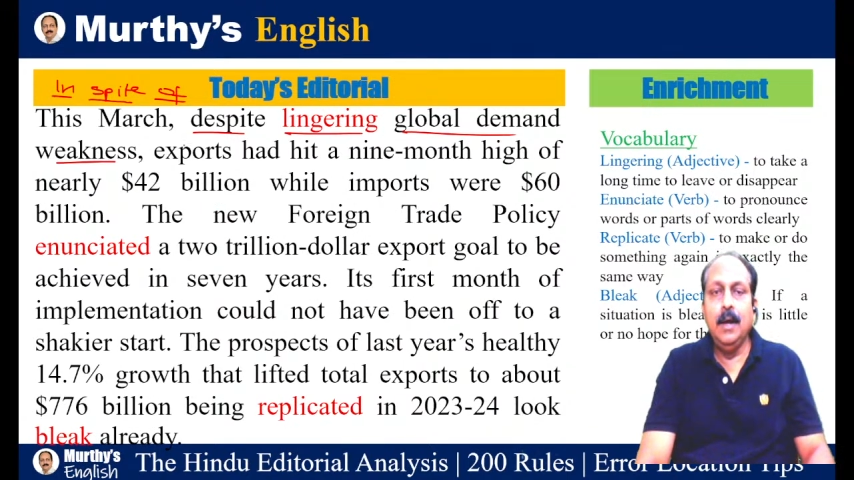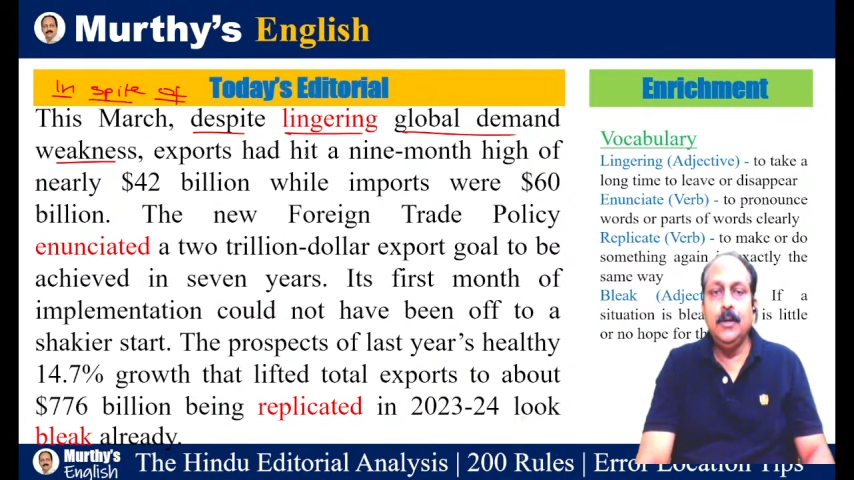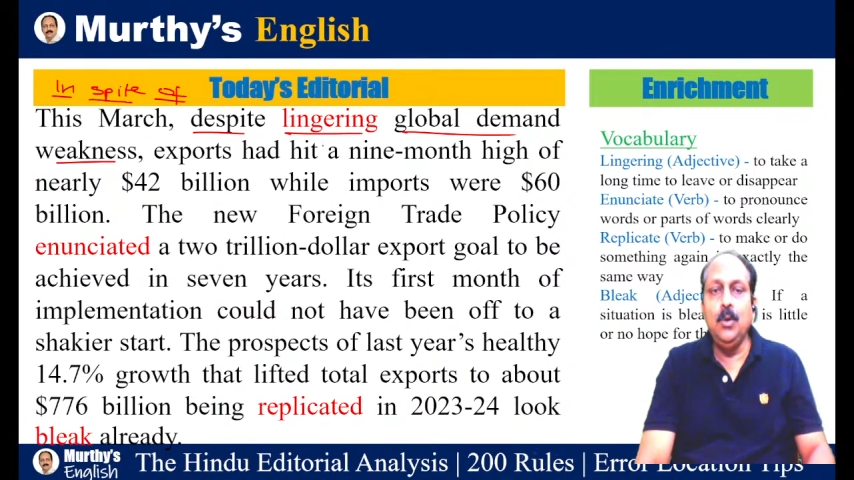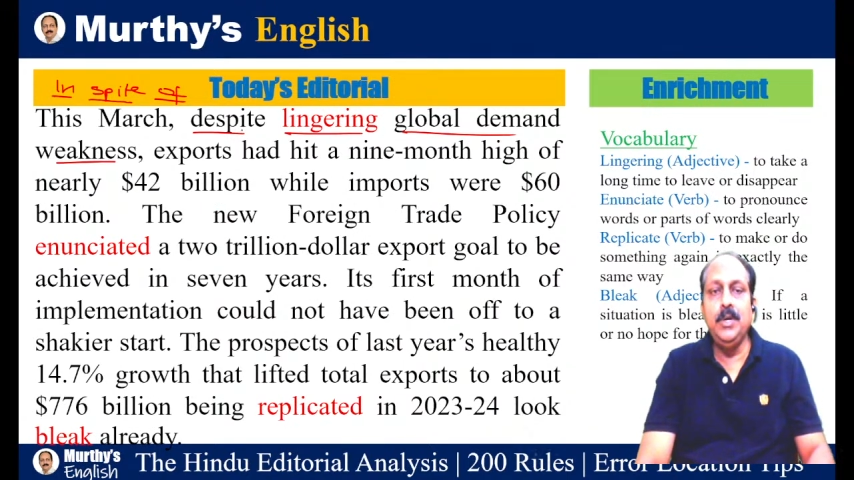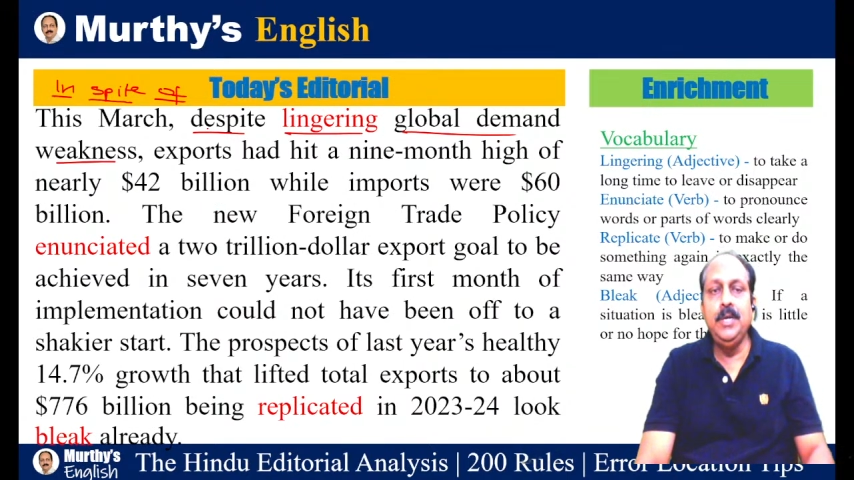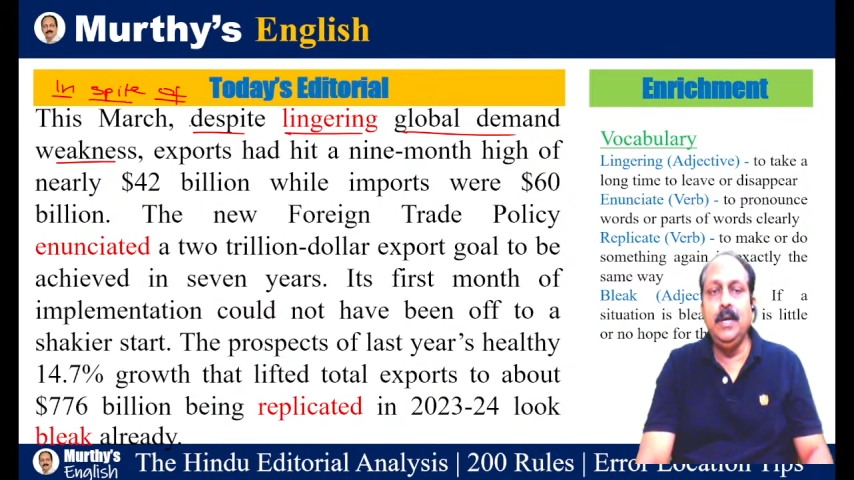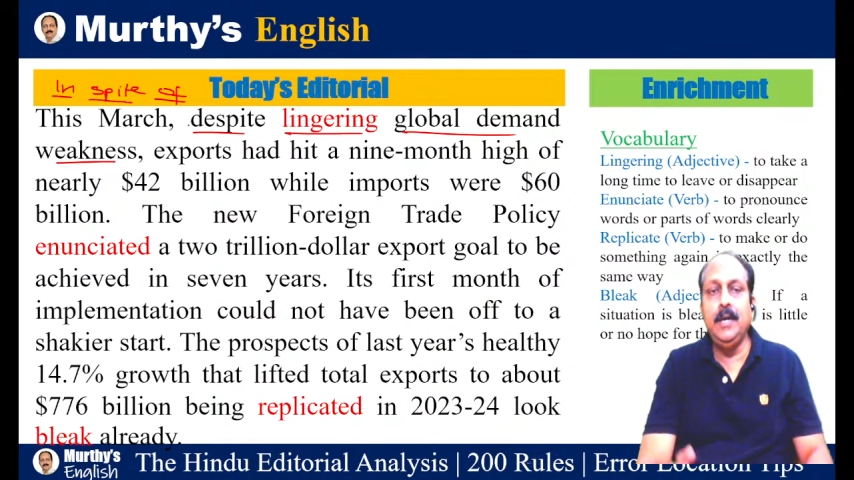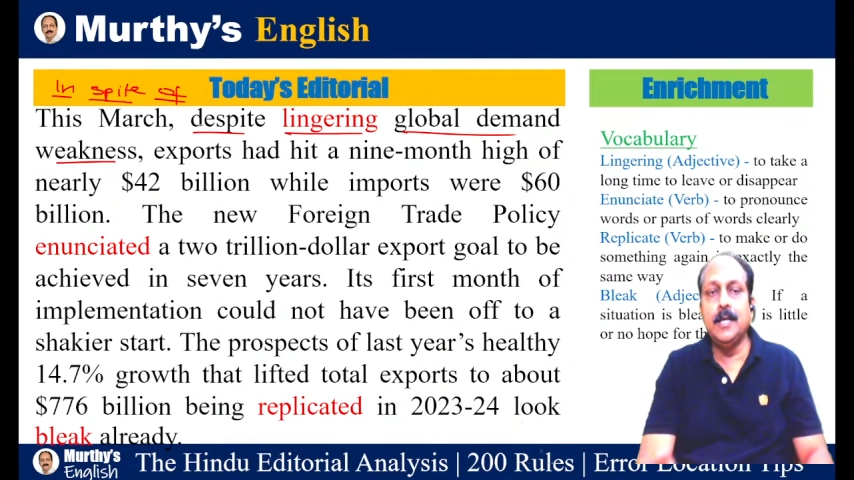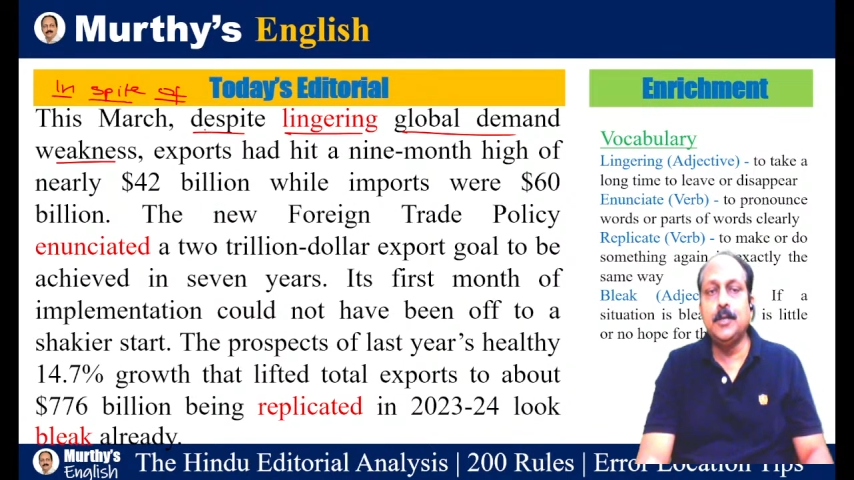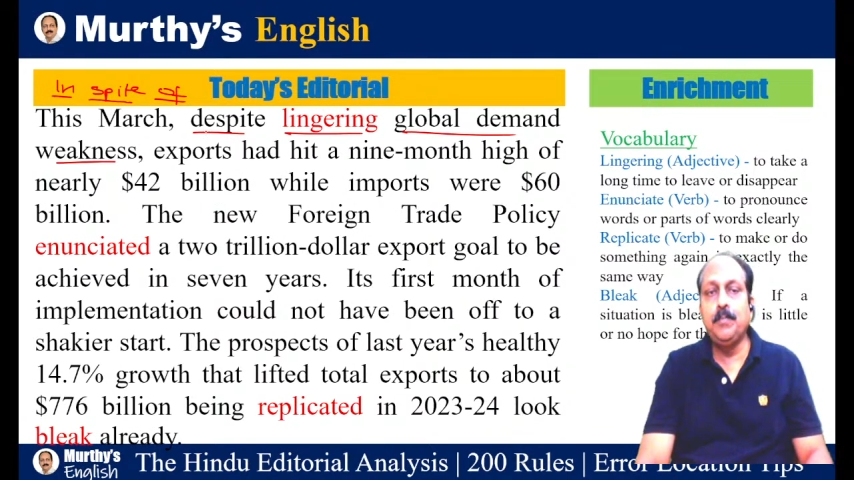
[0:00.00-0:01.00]
So here,
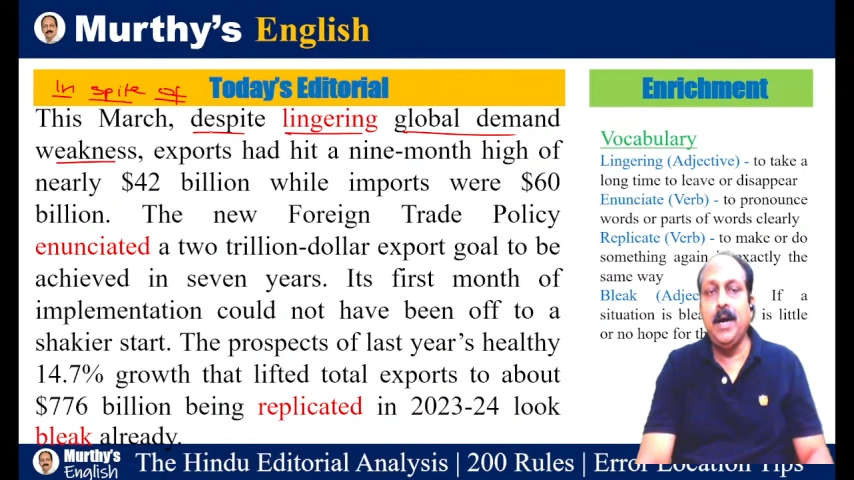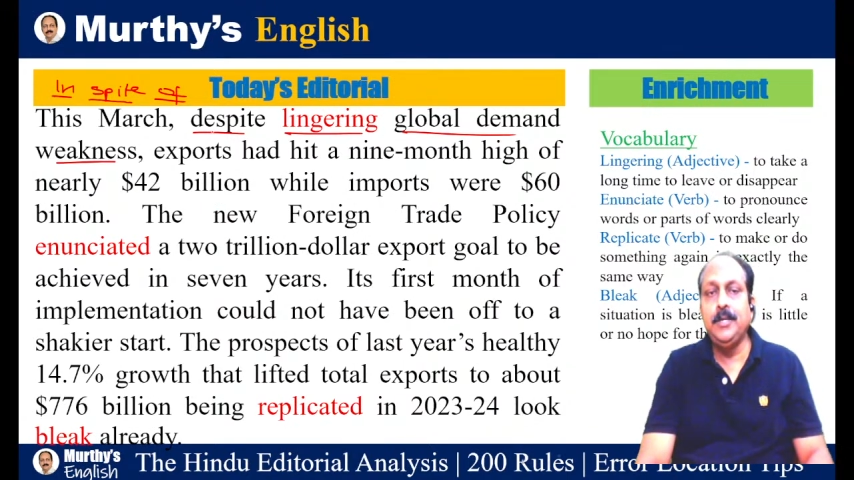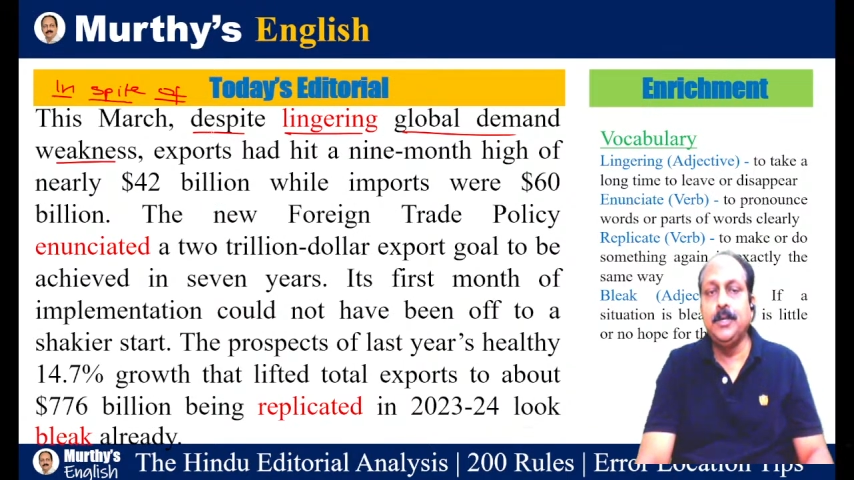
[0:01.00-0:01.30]
despite